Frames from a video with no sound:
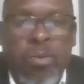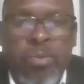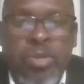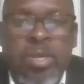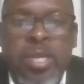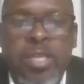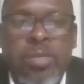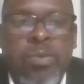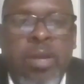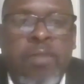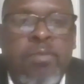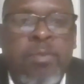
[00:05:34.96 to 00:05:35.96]

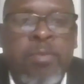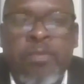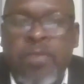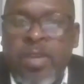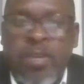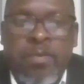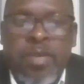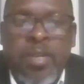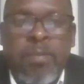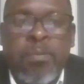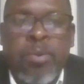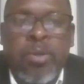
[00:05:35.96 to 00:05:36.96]
Communication will have to be very,
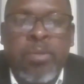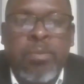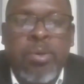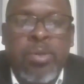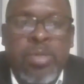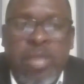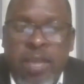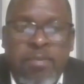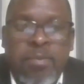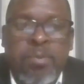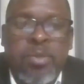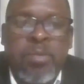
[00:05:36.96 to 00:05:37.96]
very important because
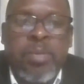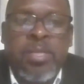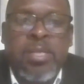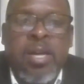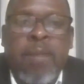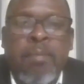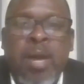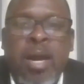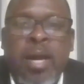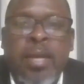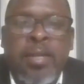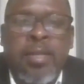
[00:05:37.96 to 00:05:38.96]
everybody must come
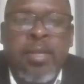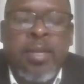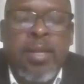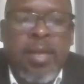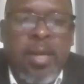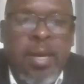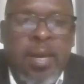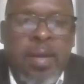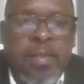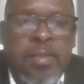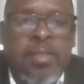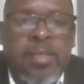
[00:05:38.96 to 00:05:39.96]
behind
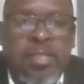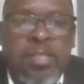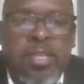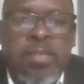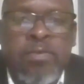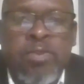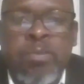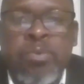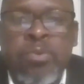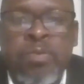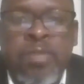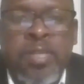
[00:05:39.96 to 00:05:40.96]
uh, this initiative
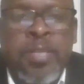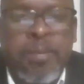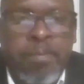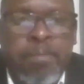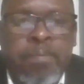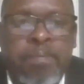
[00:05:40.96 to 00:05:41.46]
to improve reading.